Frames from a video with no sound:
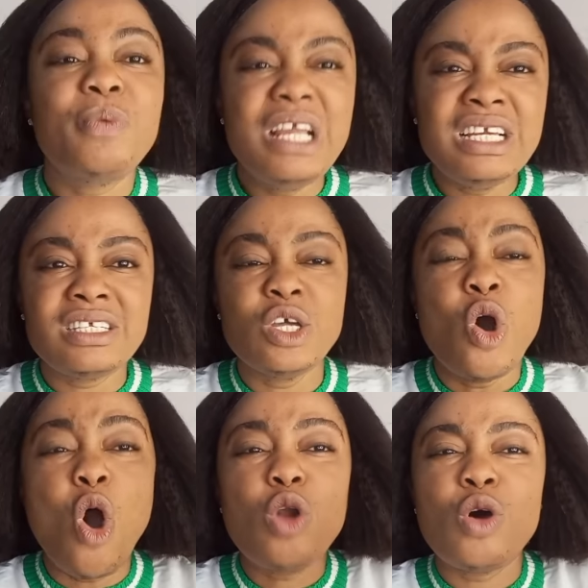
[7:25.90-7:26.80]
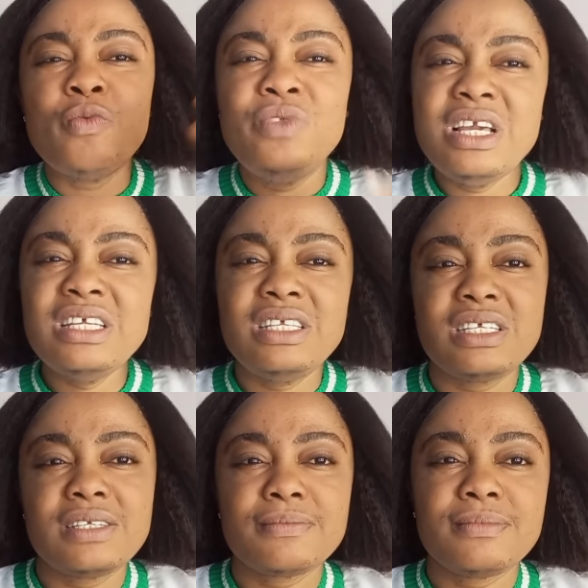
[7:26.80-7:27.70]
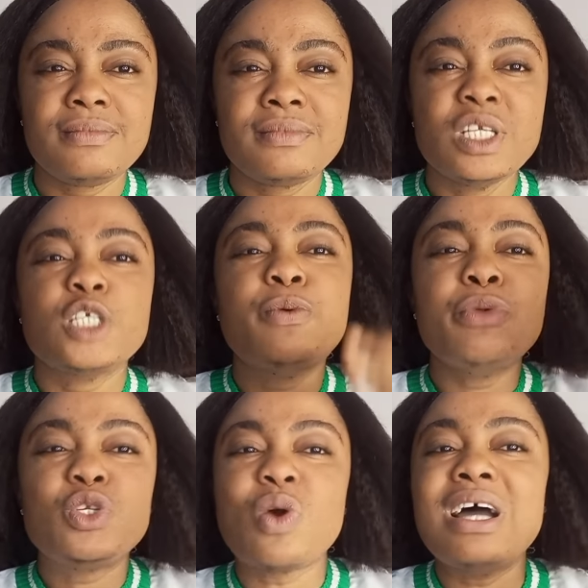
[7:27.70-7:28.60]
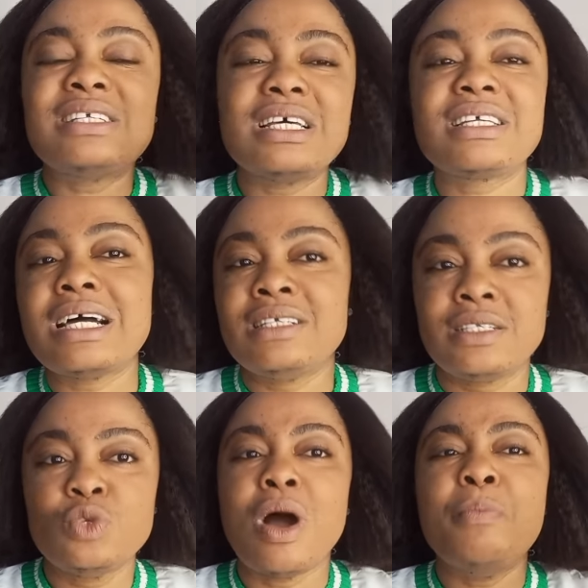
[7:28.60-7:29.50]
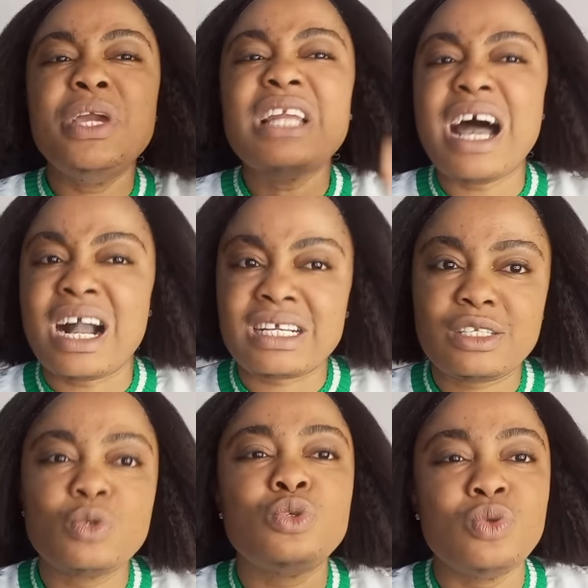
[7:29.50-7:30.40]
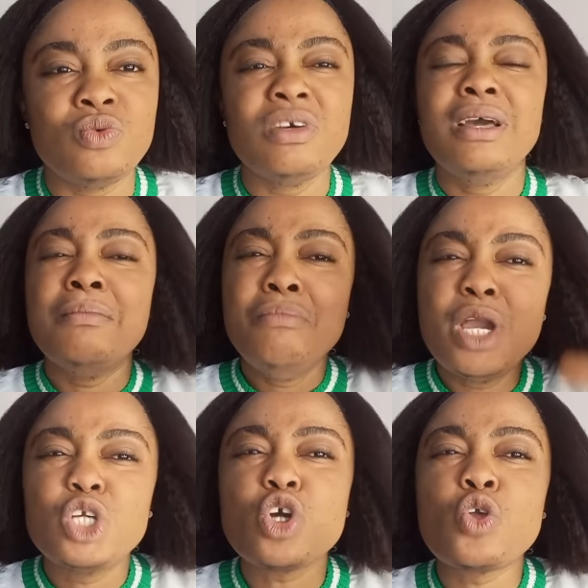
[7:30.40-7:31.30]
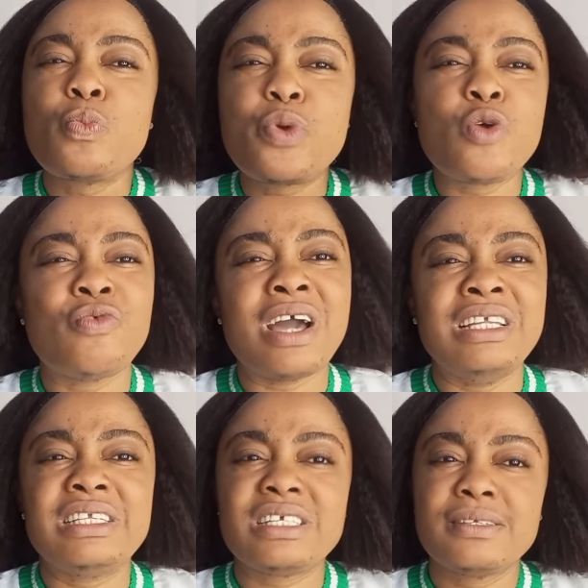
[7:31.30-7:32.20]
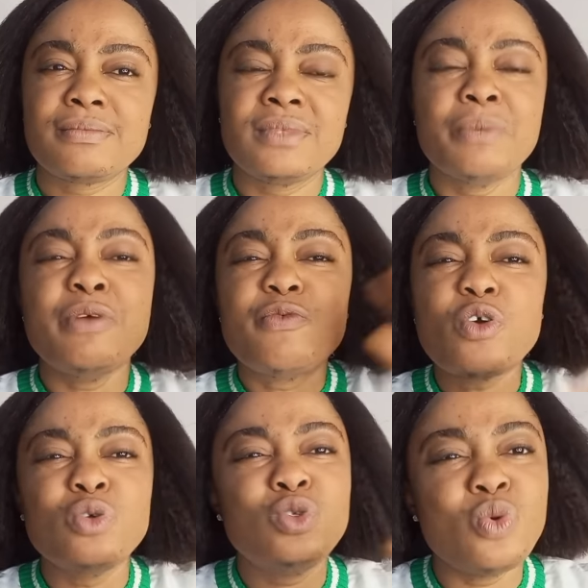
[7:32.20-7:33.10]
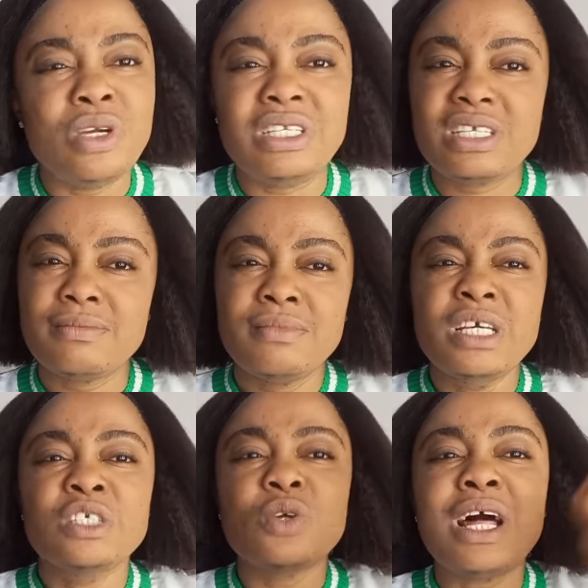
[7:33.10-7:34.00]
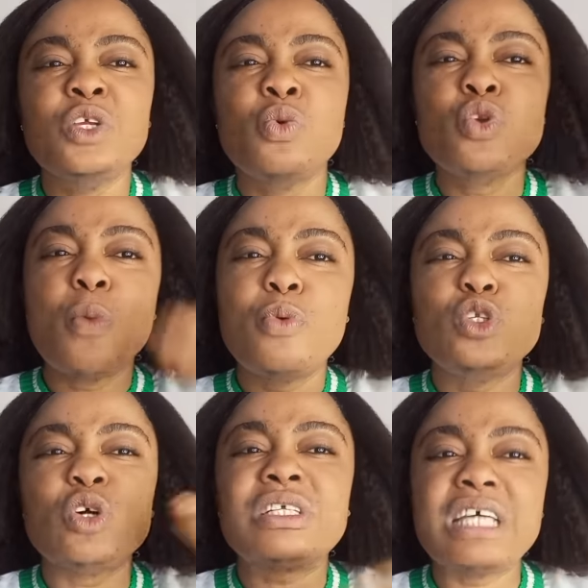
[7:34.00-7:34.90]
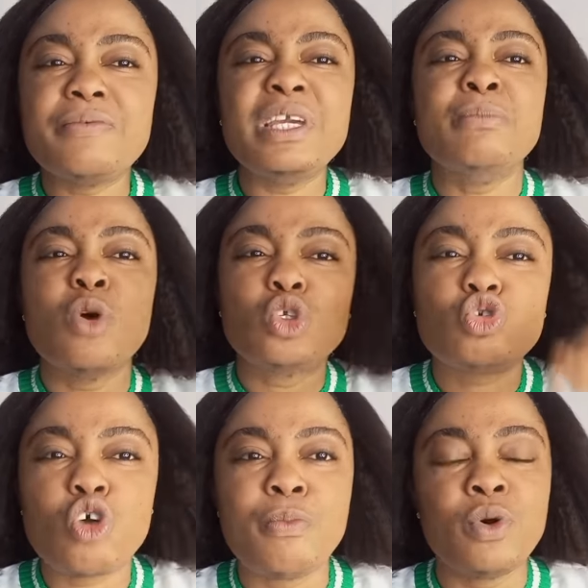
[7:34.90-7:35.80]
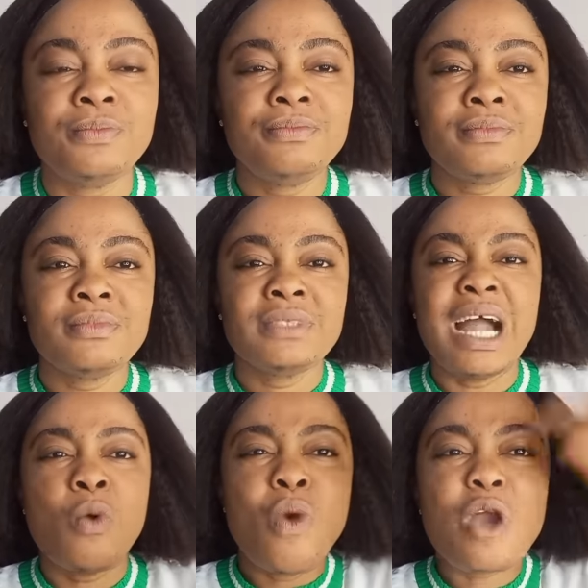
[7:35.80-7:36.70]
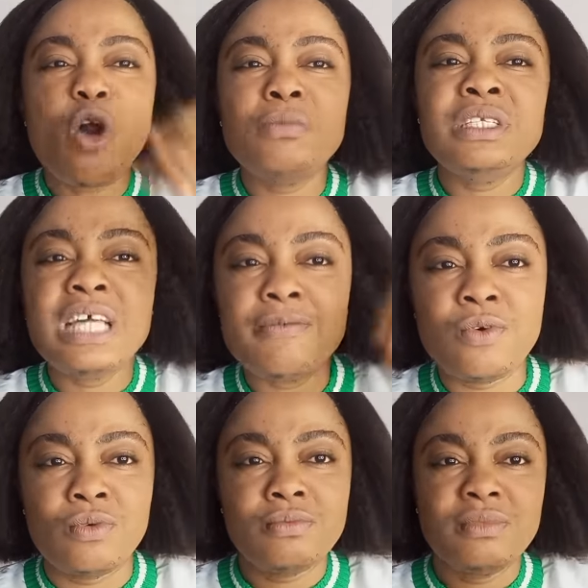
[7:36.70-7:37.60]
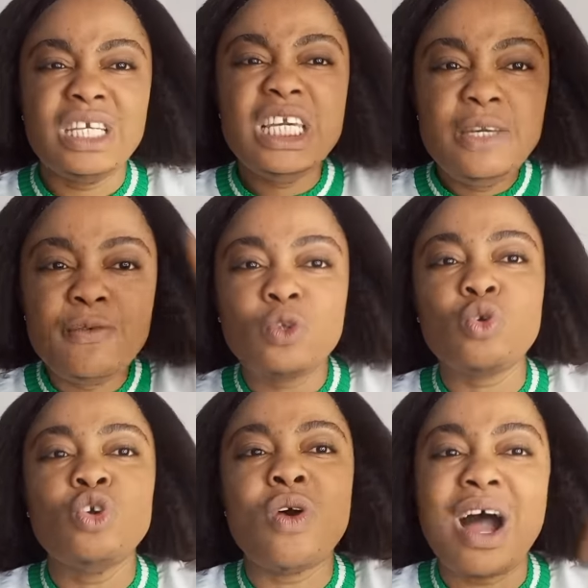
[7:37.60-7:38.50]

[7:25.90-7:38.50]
please, all of these spiritual exercises you are being asked to do, make sure you pray over it before you do it, so that you will not put yourself in more trouble and welcome devil, evil to your